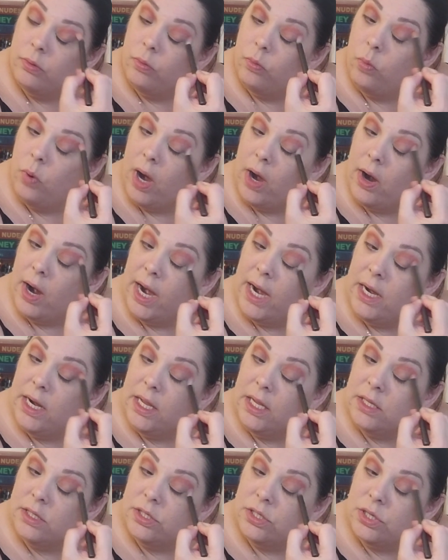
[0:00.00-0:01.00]
where I
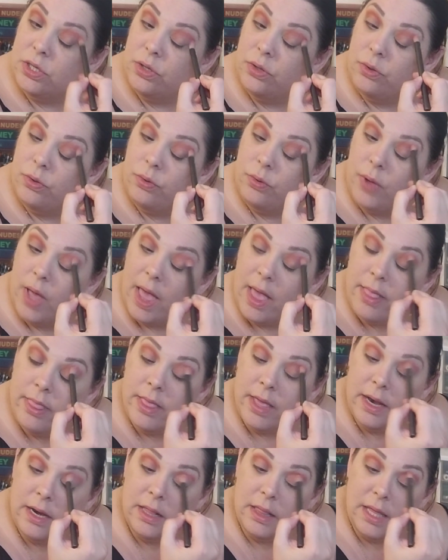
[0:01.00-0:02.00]
need to,
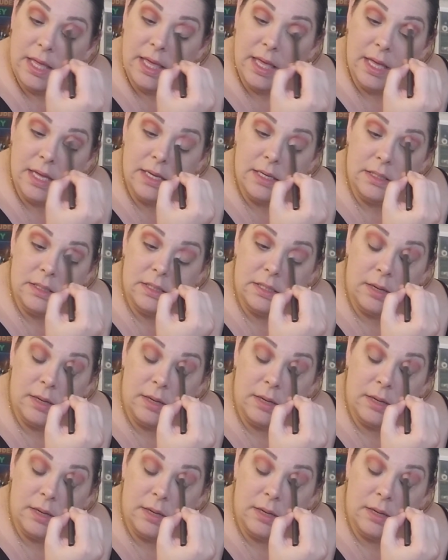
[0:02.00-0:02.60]
and then in the end,